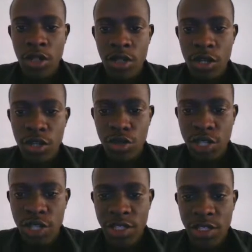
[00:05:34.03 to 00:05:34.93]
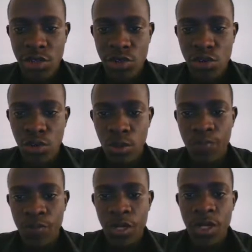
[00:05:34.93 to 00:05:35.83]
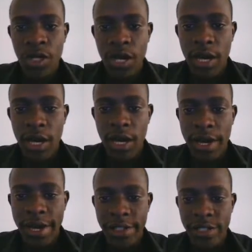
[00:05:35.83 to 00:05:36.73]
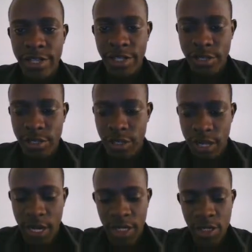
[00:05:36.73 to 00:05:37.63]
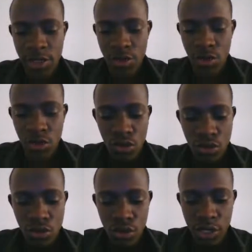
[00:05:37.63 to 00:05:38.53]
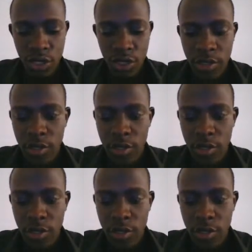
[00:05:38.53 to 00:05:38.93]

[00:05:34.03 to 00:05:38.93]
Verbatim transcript: So I need to change this to uh, access underscore token